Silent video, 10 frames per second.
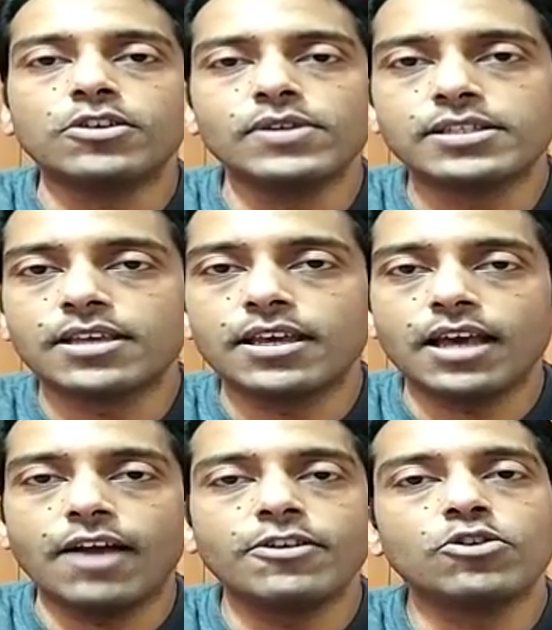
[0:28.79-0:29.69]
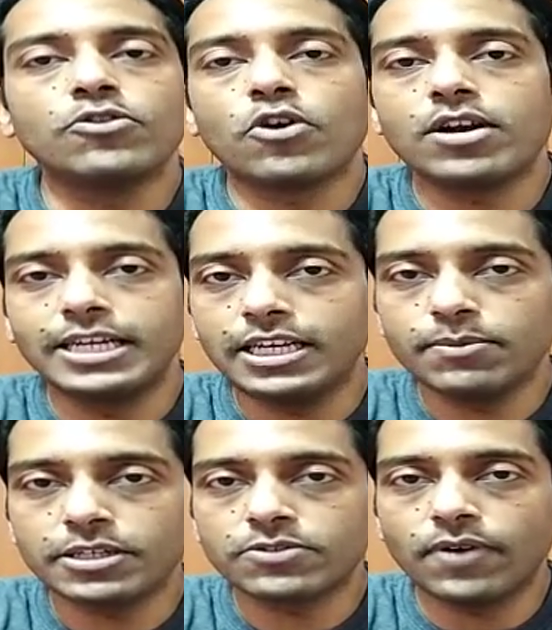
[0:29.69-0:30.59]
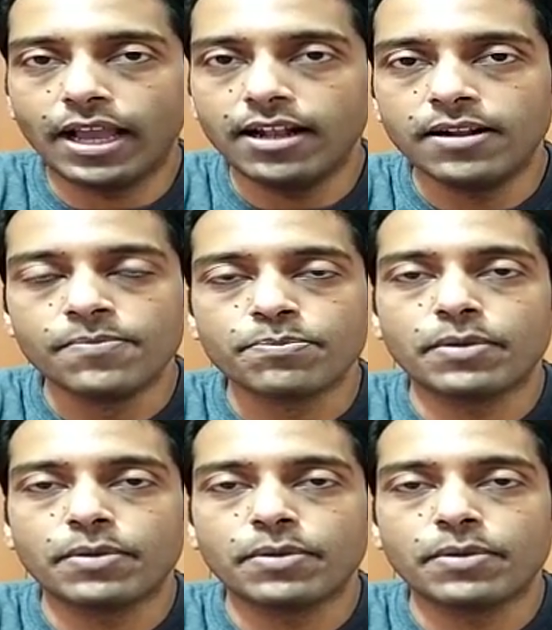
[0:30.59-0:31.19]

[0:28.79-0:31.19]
you will say, I will go for a EDMX file.